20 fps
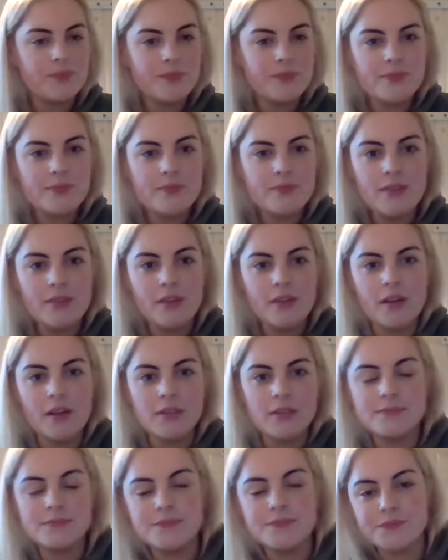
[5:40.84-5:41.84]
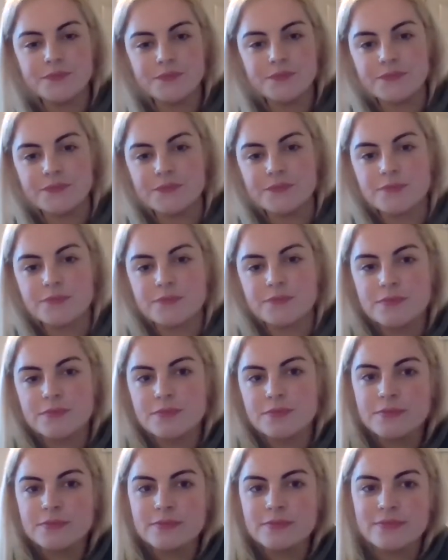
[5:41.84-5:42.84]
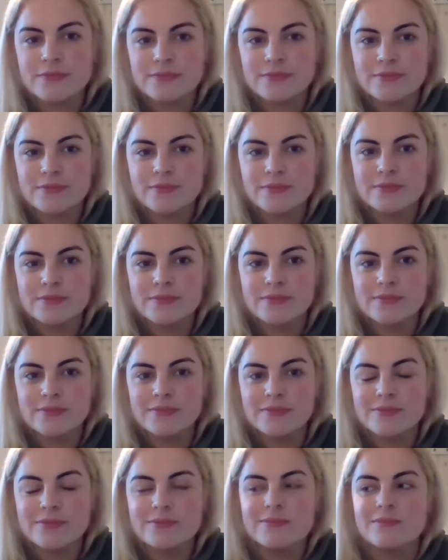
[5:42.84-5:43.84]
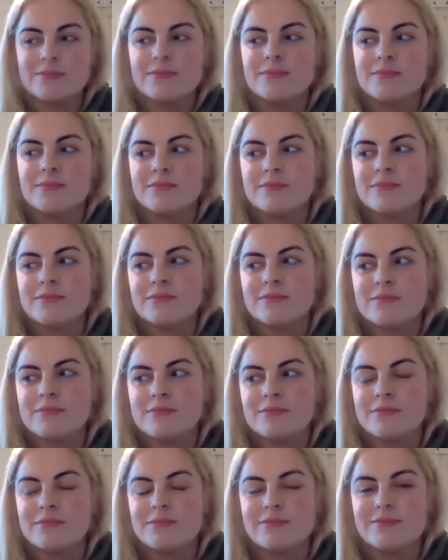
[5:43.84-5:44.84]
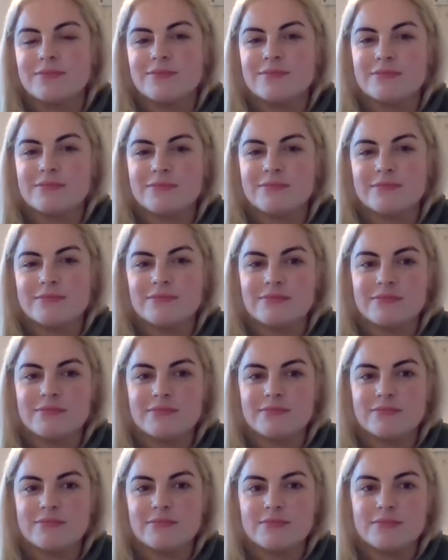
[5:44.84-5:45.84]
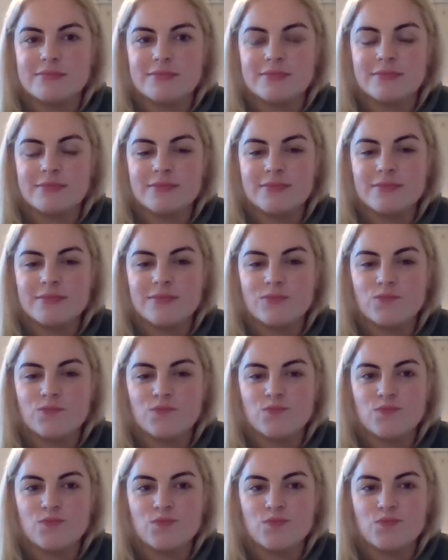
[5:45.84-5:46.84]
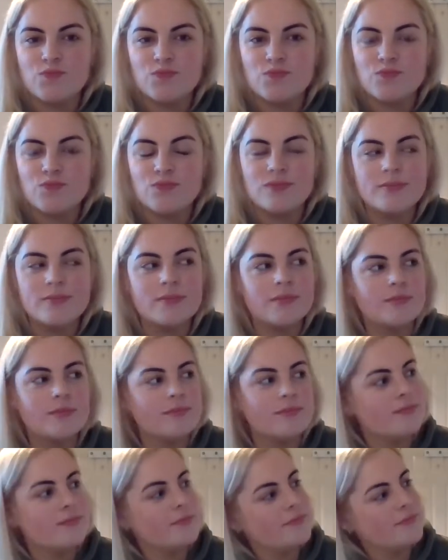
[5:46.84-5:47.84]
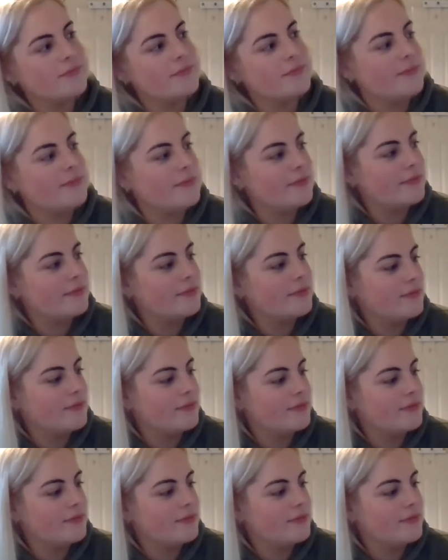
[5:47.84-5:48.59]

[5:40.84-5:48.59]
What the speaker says: No words are spoken by the person on screen.